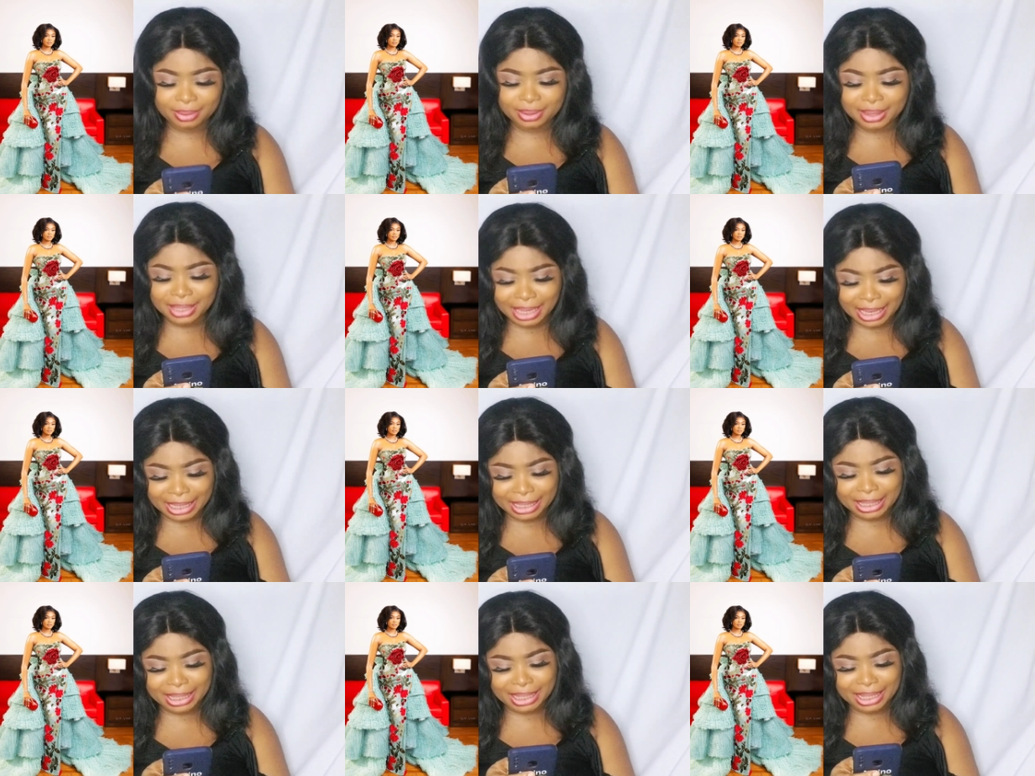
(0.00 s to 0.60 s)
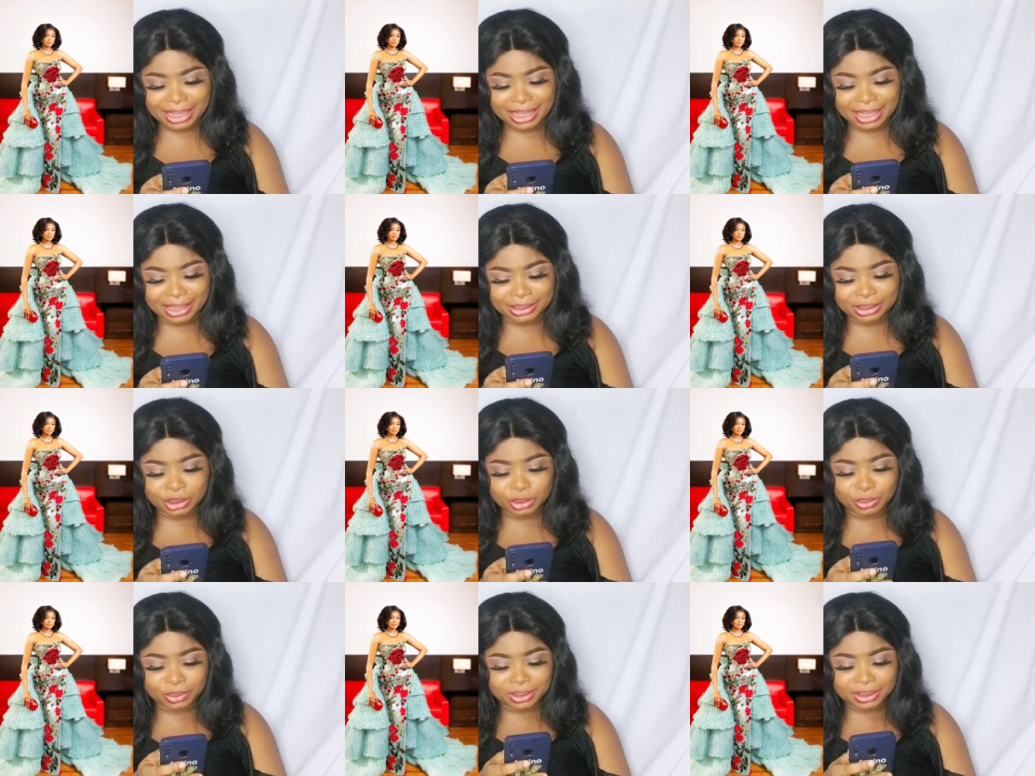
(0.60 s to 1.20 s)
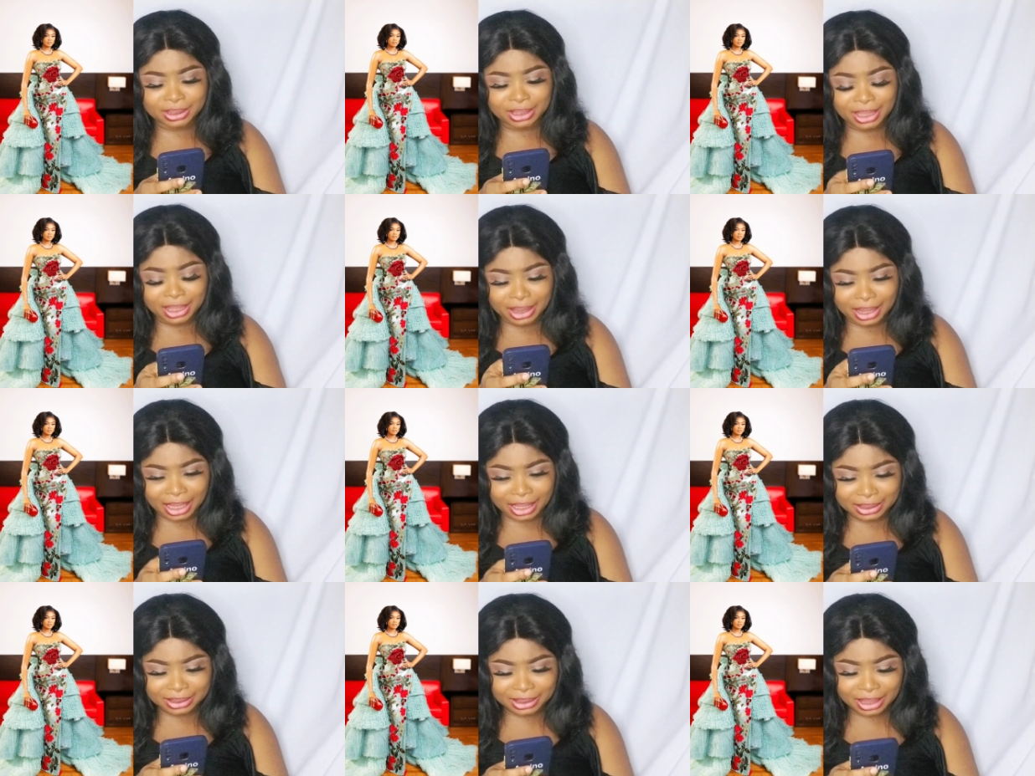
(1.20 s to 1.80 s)
Like, can you see
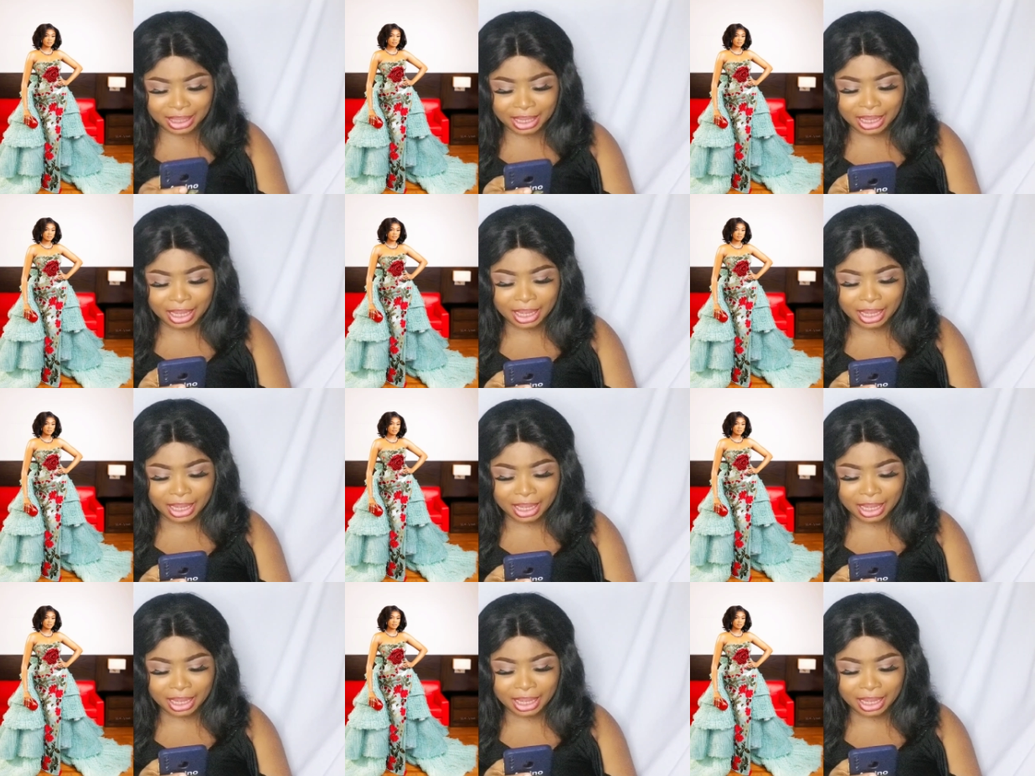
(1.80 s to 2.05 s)
that?